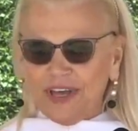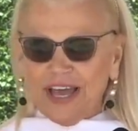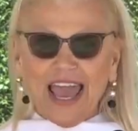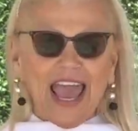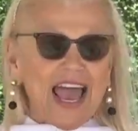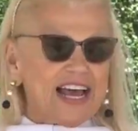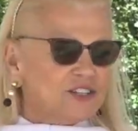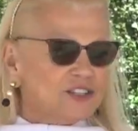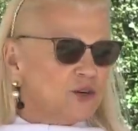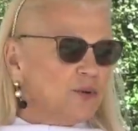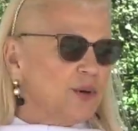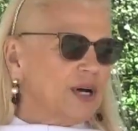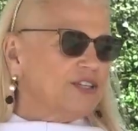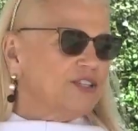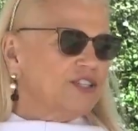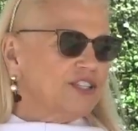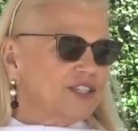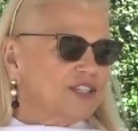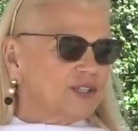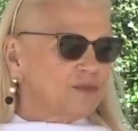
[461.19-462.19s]
Ask
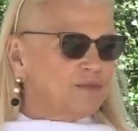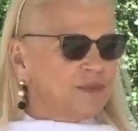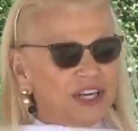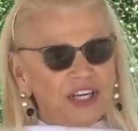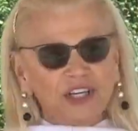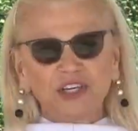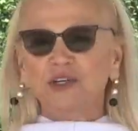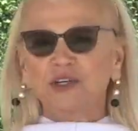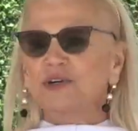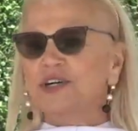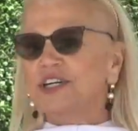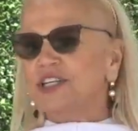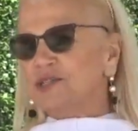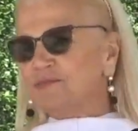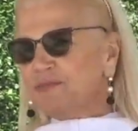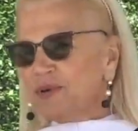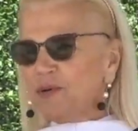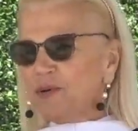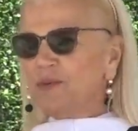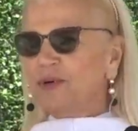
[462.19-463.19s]
questions, be curious,
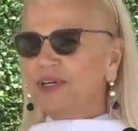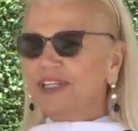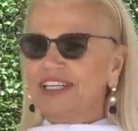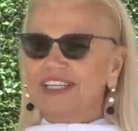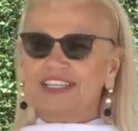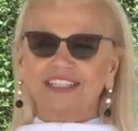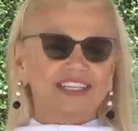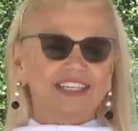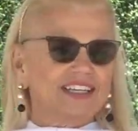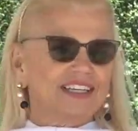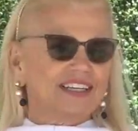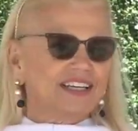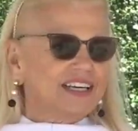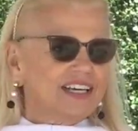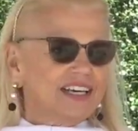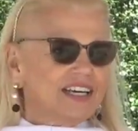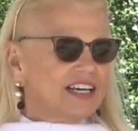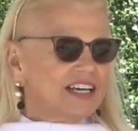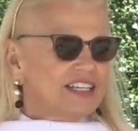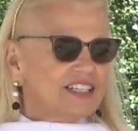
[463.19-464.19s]
be willing to
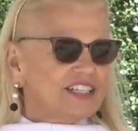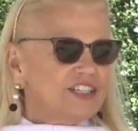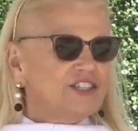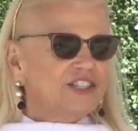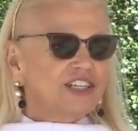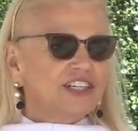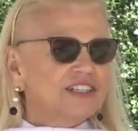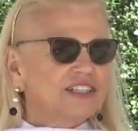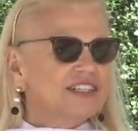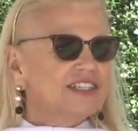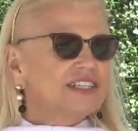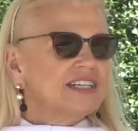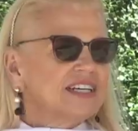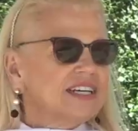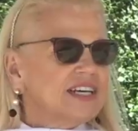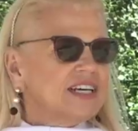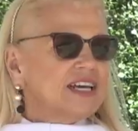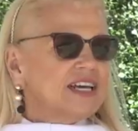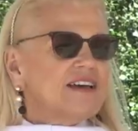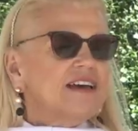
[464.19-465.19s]
just
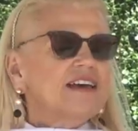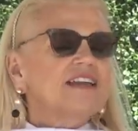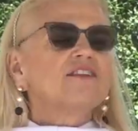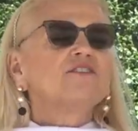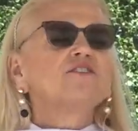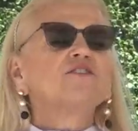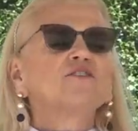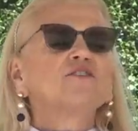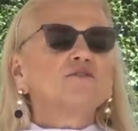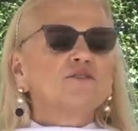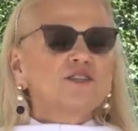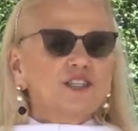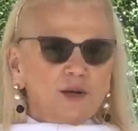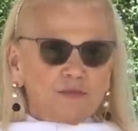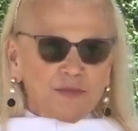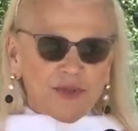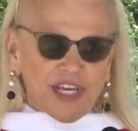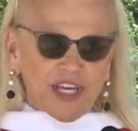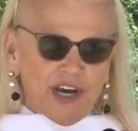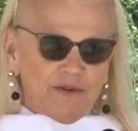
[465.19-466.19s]
learn
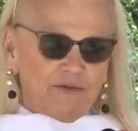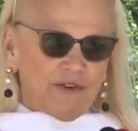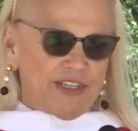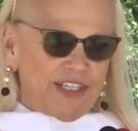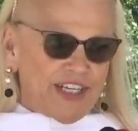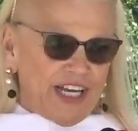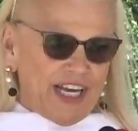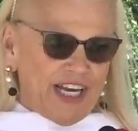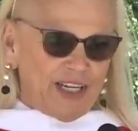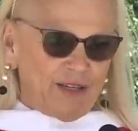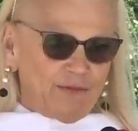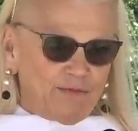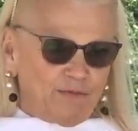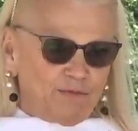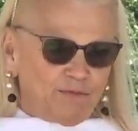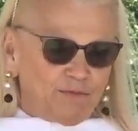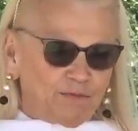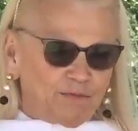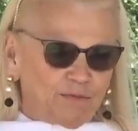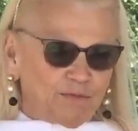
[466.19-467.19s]
something every day.
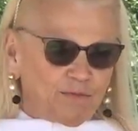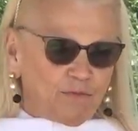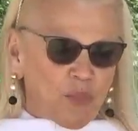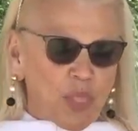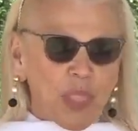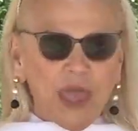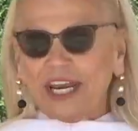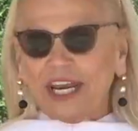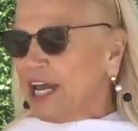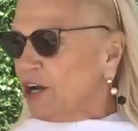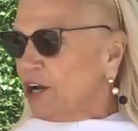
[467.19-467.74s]
And I